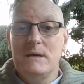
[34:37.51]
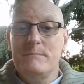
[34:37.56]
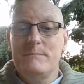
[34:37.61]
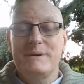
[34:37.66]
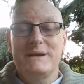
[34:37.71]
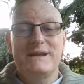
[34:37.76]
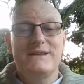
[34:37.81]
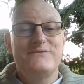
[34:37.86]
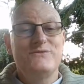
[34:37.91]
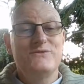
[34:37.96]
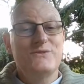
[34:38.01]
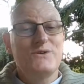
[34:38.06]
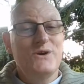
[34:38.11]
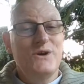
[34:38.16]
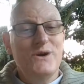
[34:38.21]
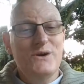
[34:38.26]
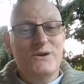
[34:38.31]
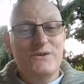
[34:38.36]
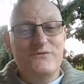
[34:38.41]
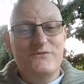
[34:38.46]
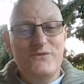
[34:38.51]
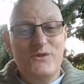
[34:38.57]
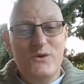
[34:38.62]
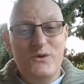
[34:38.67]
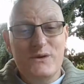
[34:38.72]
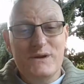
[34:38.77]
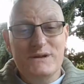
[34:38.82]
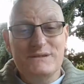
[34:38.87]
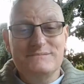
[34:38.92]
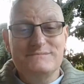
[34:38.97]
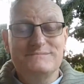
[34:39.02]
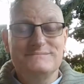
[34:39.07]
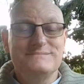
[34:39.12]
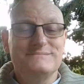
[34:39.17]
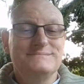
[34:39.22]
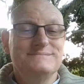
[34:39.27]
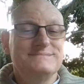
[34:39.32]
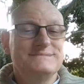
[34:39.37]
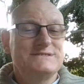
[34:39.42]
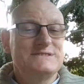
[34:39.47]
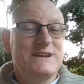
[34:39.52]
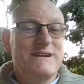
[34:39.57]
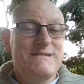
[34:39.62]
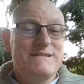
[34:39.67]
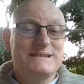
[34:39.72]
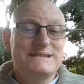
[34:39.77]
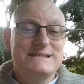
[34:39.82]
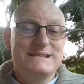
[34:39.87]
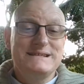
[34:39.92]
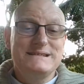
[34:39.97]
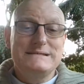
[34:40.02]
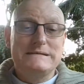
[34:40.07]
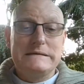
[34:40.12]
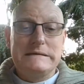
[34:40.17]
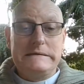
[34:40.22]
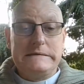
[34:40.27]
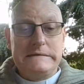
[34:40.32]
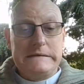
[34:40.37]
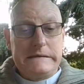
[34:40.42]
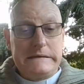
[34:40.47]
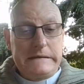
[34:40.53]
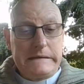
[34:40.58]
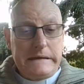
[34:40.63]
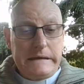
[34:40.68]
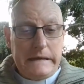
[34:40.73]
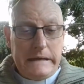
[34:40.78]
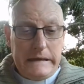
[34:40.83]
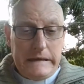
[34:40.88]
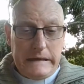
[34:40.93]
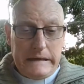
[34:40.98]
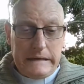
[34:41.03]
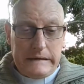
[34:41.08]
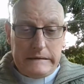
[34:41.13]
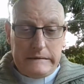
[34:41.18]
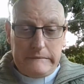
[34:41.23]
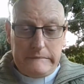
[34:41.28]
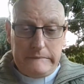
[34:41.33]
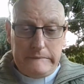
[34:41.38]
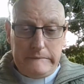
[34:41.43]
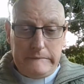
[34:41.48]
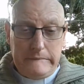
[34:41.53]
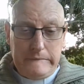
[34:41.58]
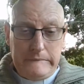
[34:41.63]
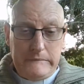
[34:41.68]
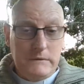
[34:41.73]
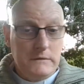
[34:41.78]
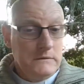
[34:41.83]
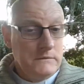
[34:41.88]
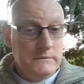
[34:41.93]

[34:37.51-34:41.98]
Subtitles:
But if you can't afford it, Sharon says you can just take it. Huh.